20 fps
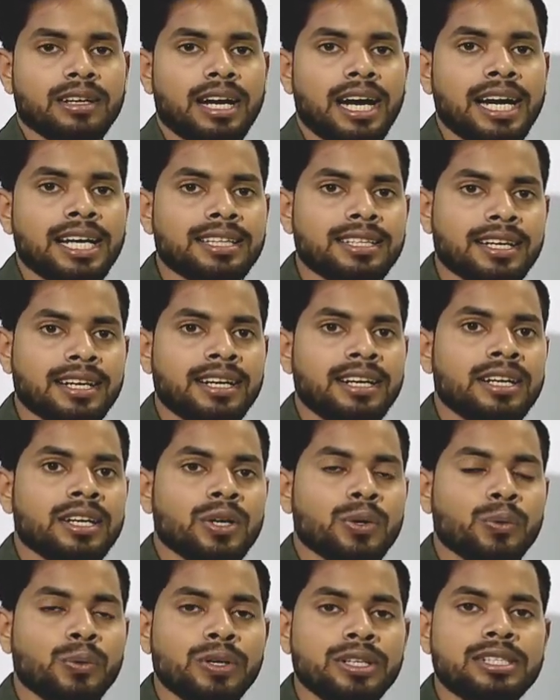either
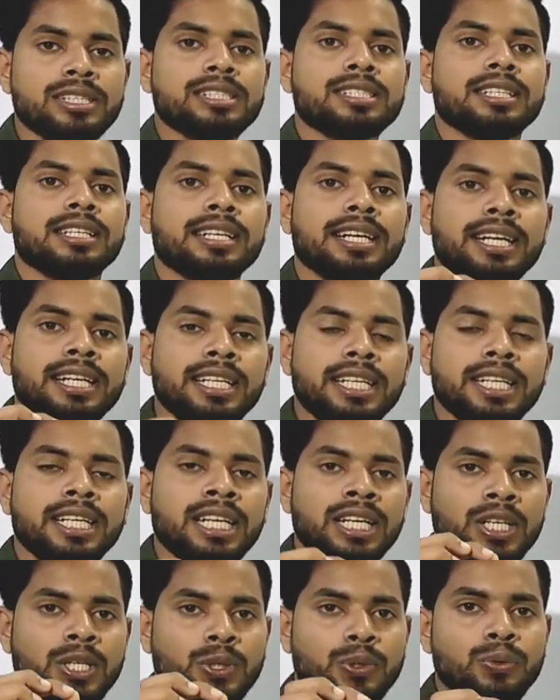which is
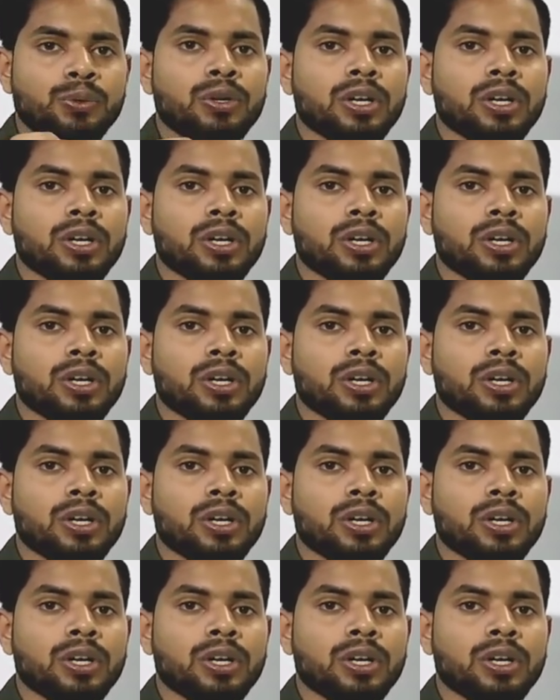ready to